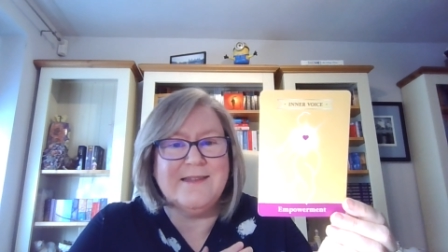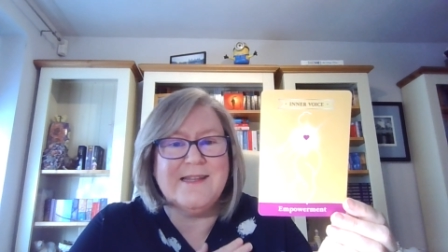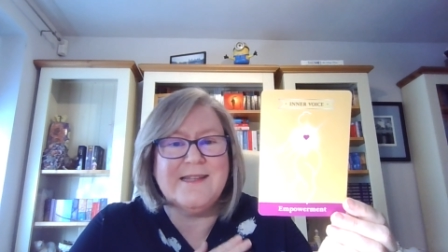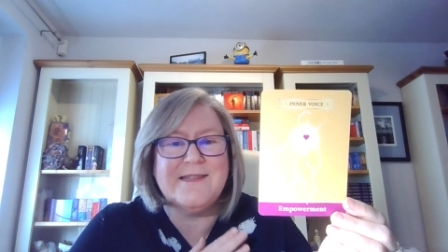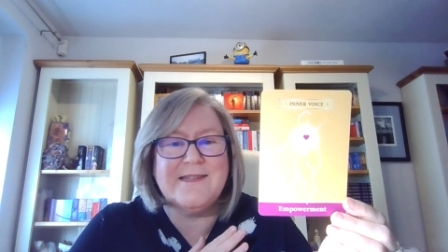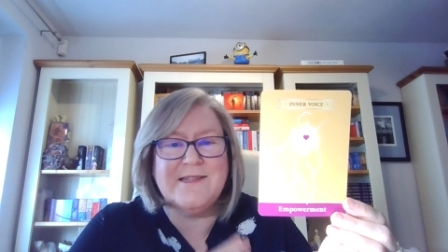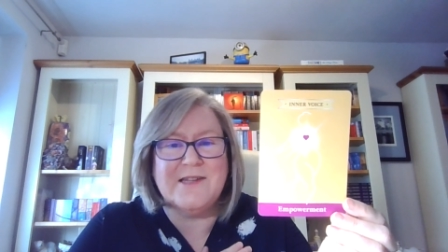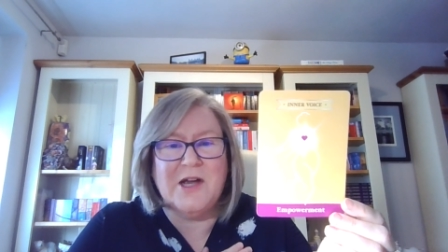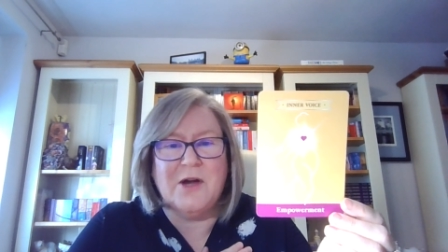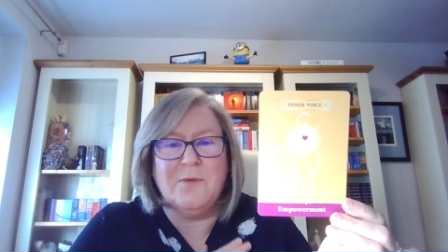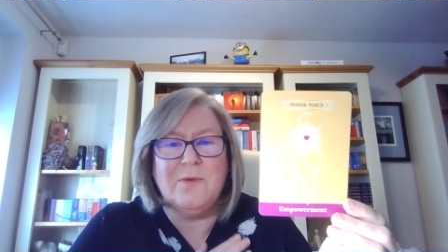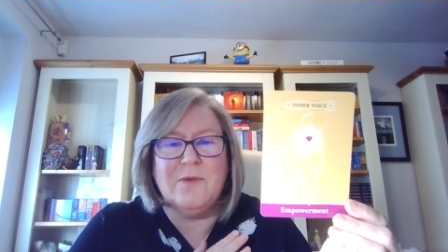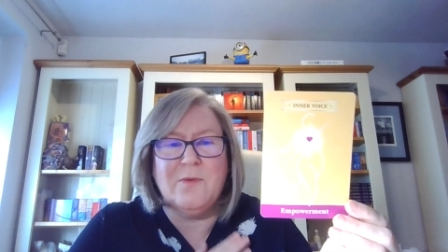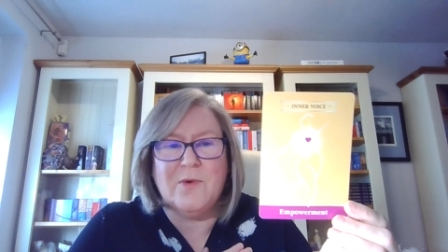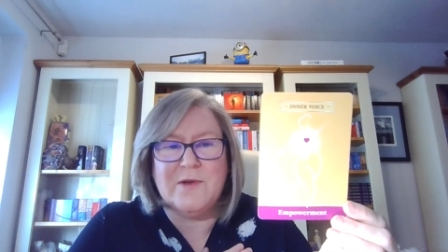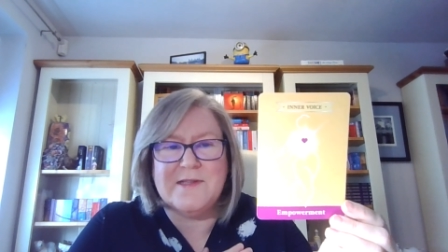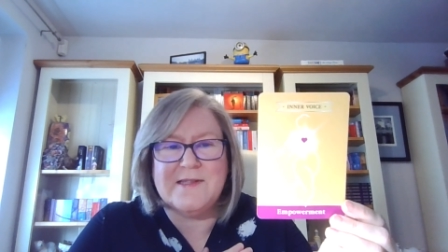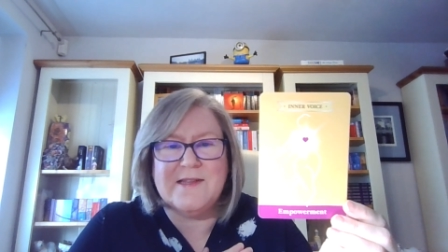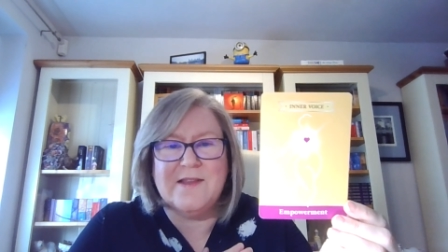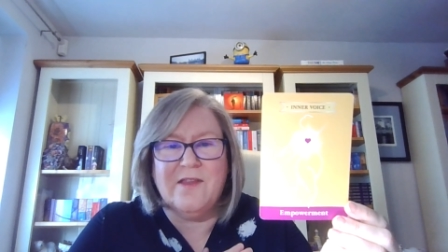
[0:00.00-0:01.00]
Start with
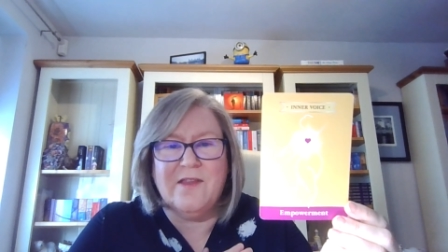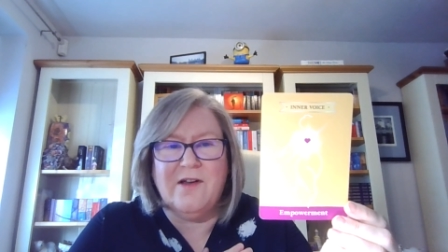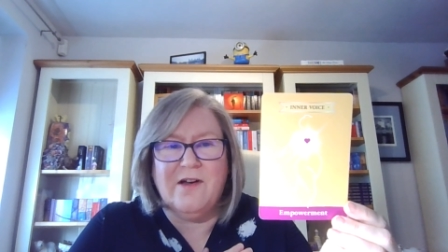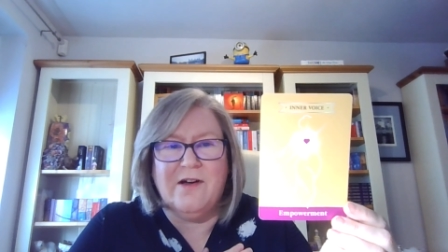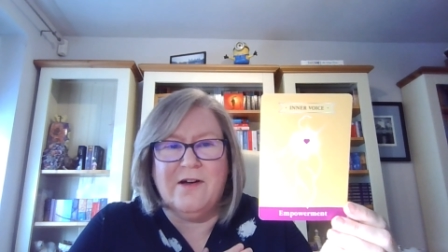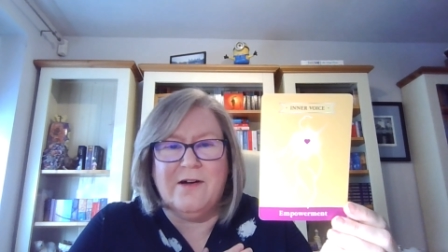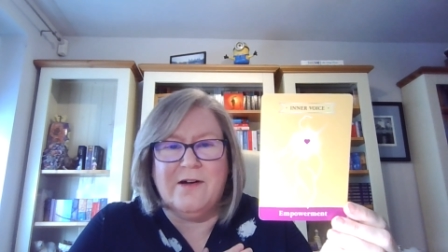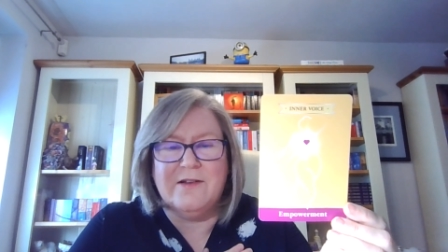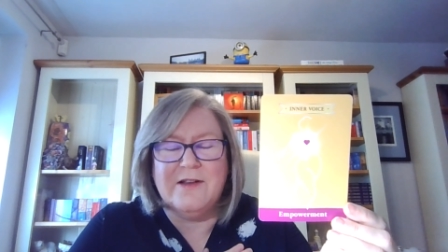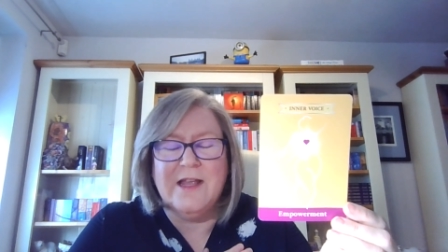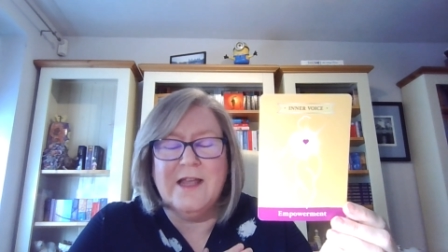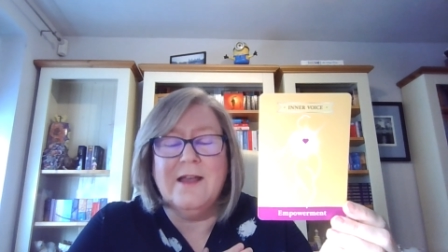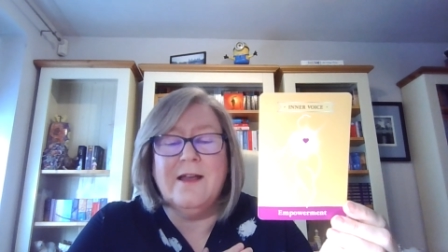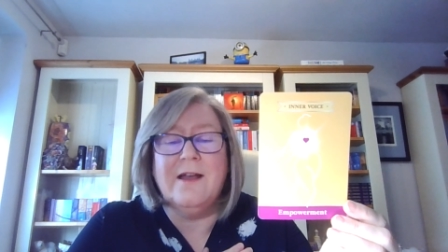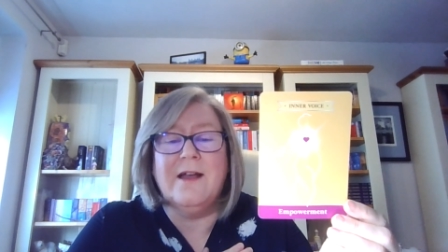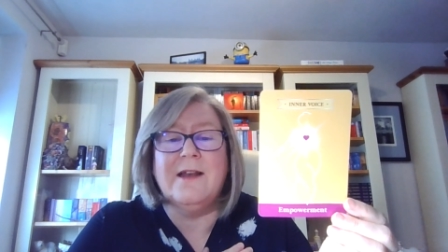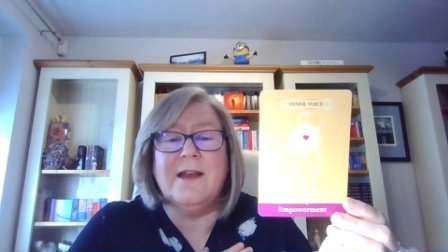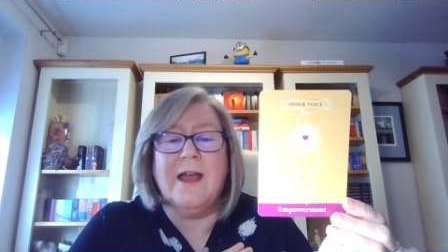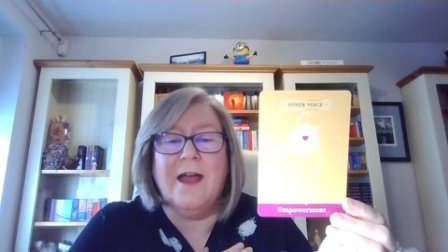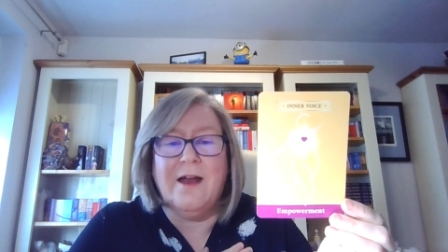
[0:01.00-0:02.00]
what's in the heart,
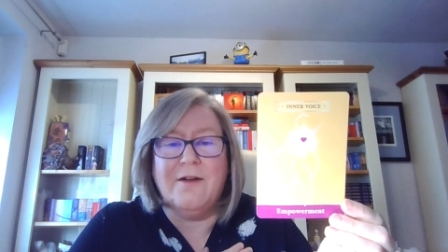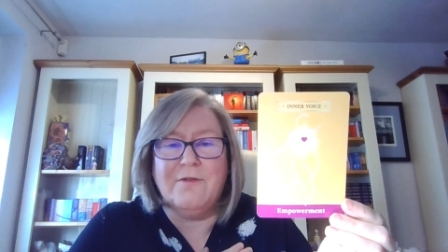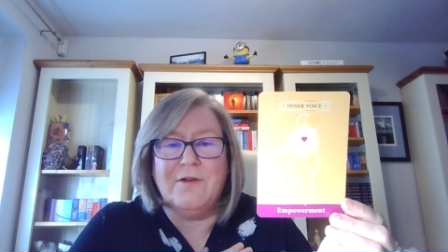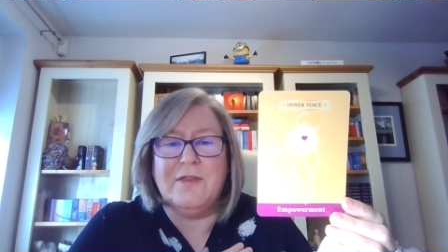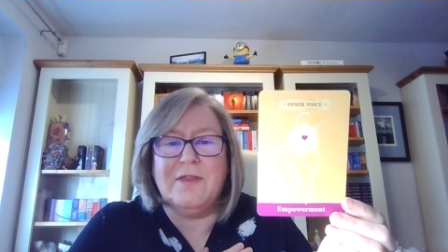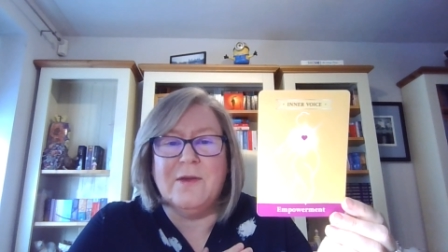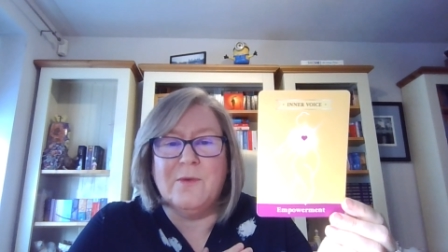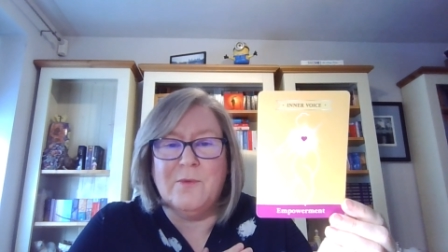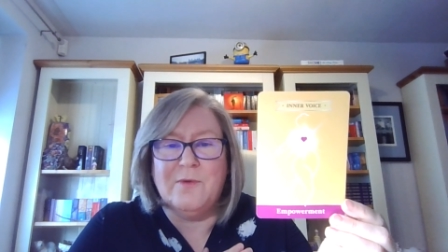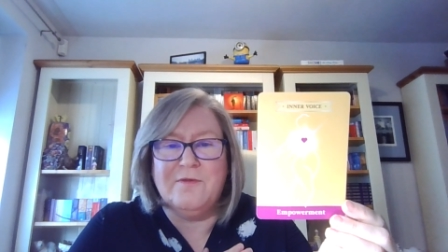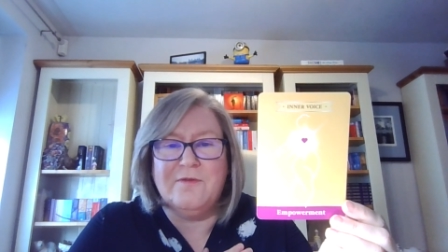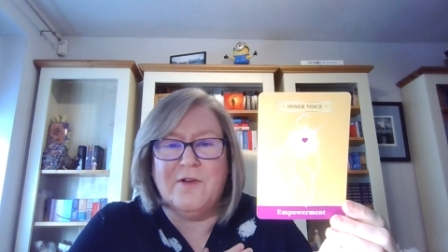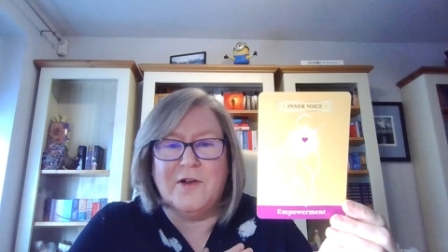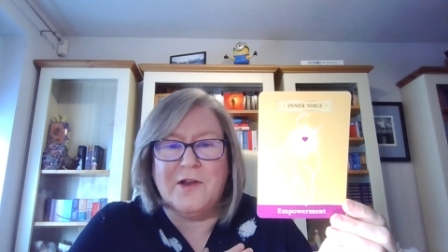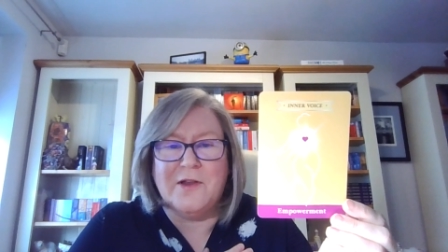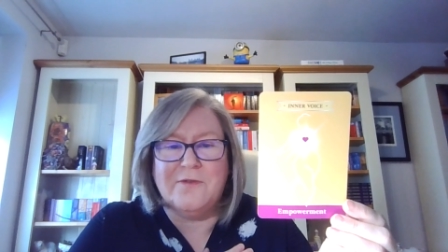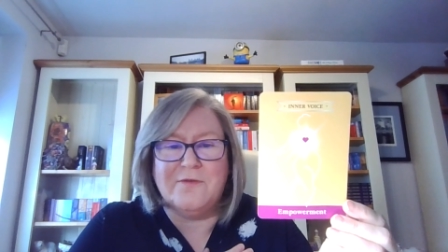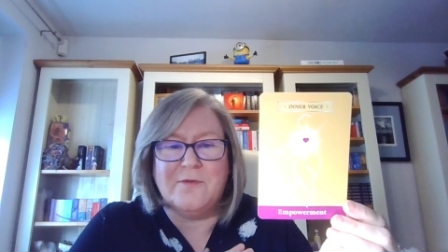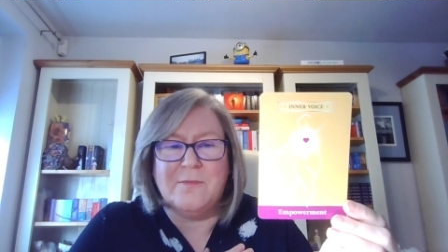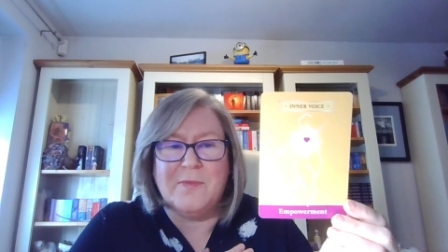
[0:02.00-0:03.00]
and everything will
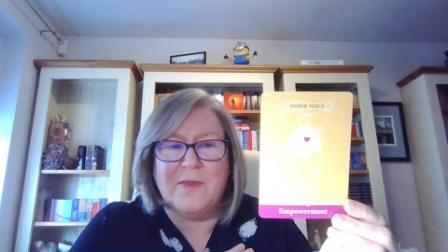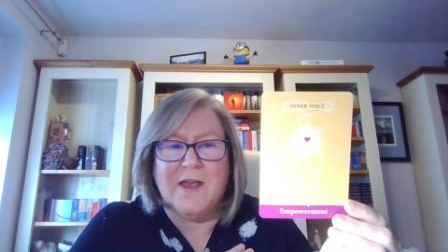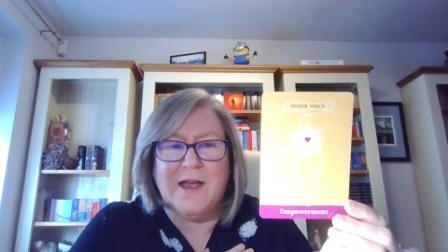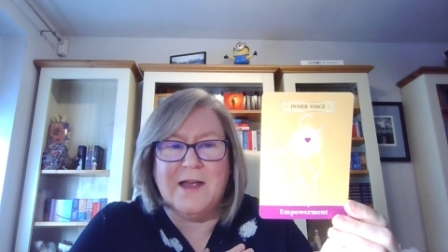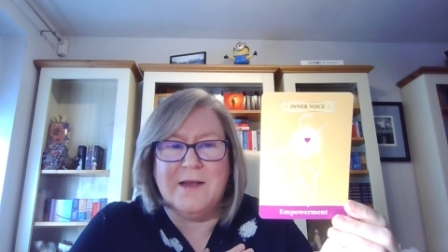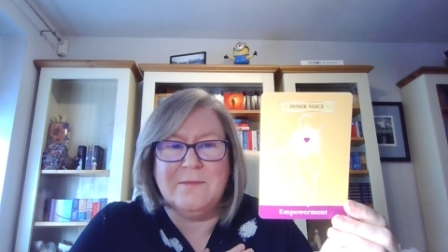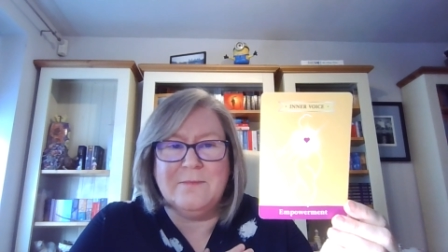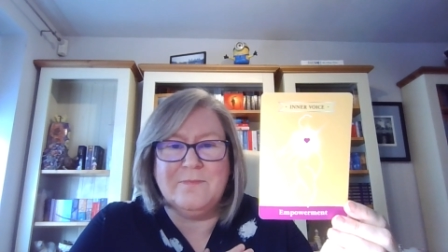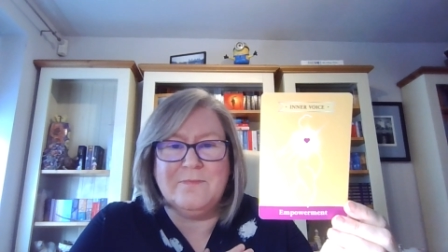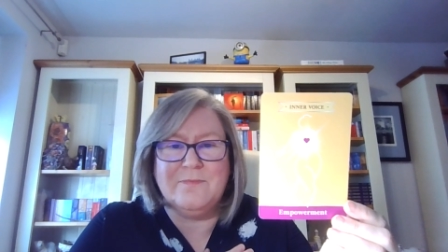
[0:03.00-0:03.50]
follow from there.